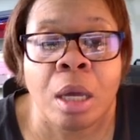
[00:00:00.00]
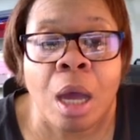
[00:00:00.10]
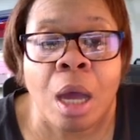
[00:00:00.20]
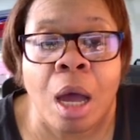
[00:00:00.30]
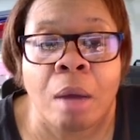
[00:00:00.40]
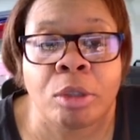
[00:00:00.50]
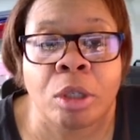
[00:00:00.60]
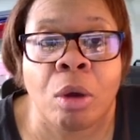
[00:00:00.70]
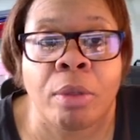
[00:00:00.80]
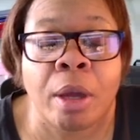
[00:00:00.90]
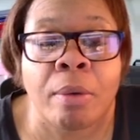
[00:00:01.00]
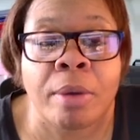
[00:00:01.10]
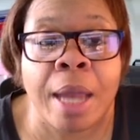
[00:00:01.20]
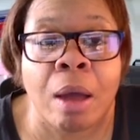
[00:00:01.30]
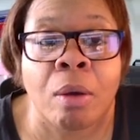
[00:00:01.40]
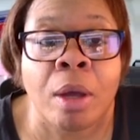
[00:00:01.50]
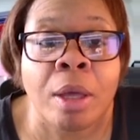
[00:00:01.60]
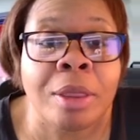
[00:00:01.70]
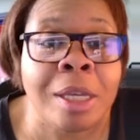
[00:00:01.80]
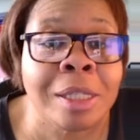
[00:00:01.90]
to go there. Now,
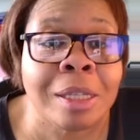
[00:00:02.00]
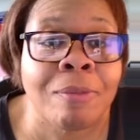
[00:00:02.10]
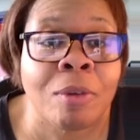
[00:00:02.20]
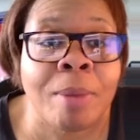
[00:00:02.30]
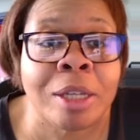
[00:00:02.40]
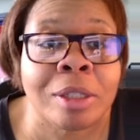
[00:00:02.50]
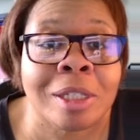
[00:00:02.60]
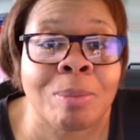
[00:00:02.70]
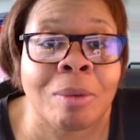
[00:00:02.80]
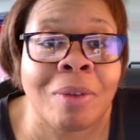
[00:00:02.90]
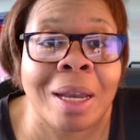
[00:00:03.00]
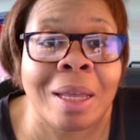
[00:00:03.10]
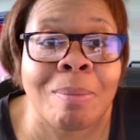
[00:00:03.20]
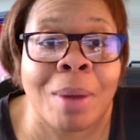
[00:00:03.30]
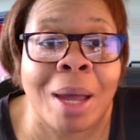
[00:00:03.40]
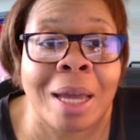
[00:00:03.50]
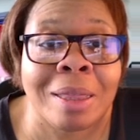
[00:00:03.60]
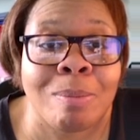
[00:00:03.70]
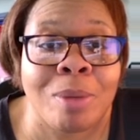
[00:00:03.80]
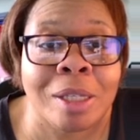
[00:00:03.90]
this information is provided by
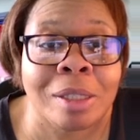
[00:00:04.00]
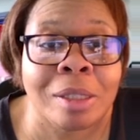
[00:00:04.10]
the business